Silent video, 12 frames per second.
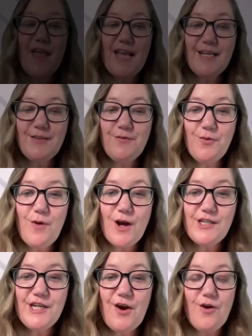Thanks for
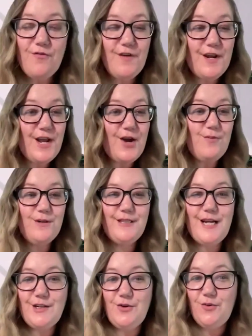watching our video
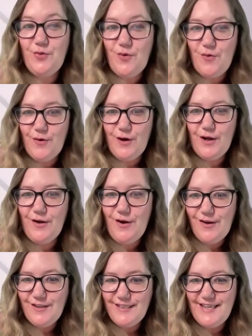with Dr. Lauren
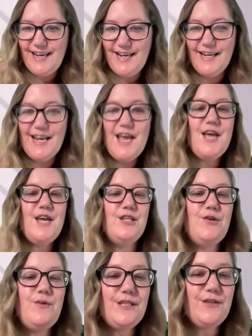Costine.
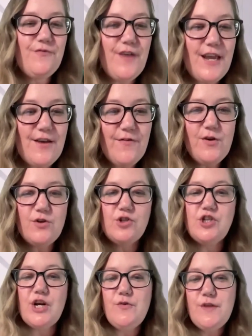Do us a favor,
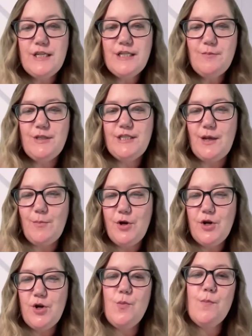share this with
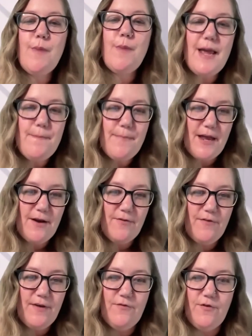someone who might
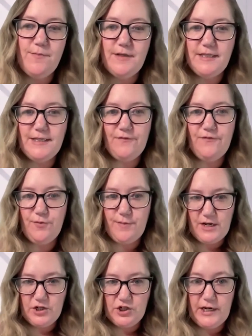benefit from this
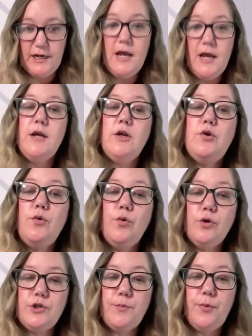information.
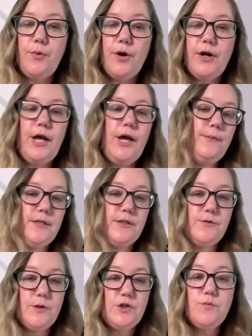Your support helps
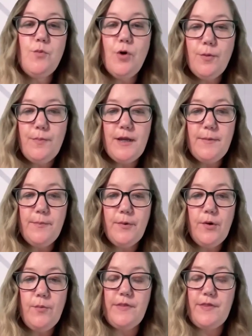us reach more
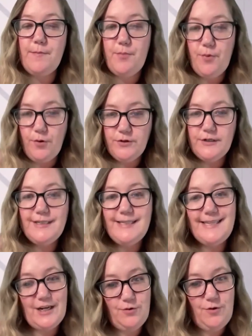people with
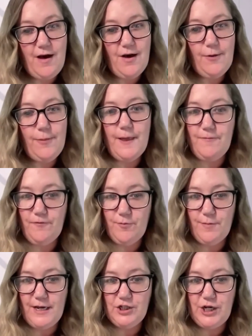important sexual health
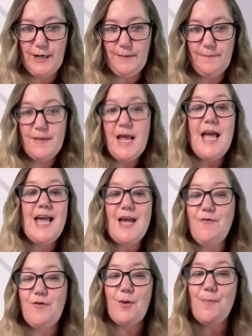information.
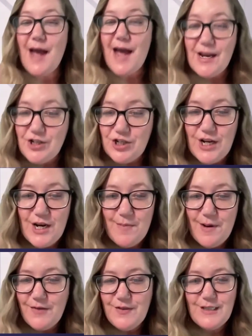If you're passionate
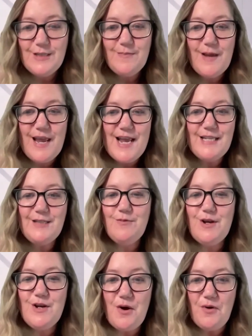about this
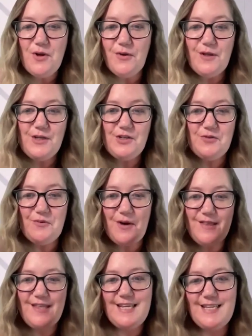space, we know you'll
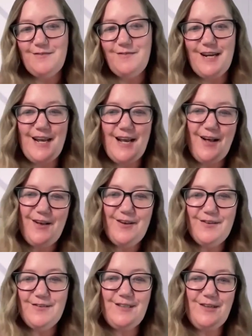enjoy these
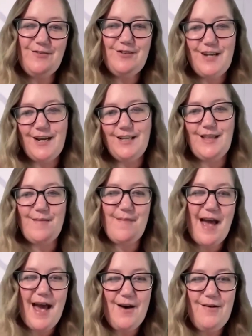videos, so check
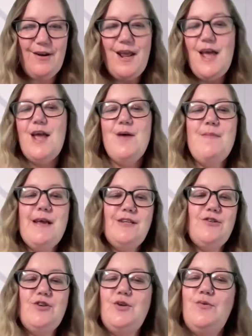them out.
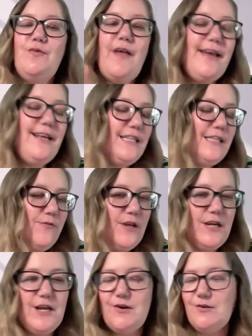Make sure you like this
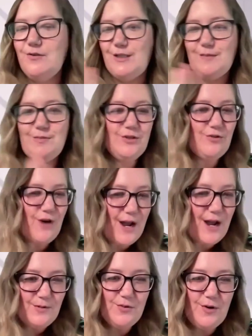video,
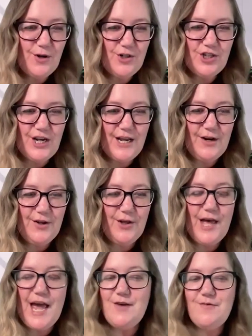subscribe to our
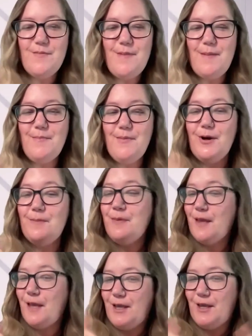channel, and
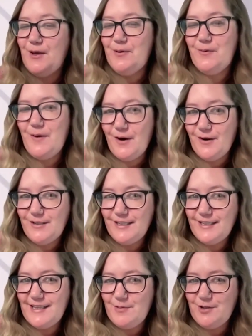remember, you are
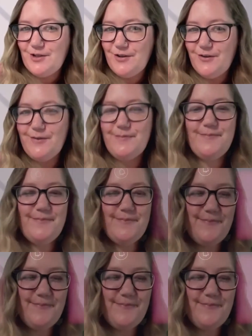exceptional.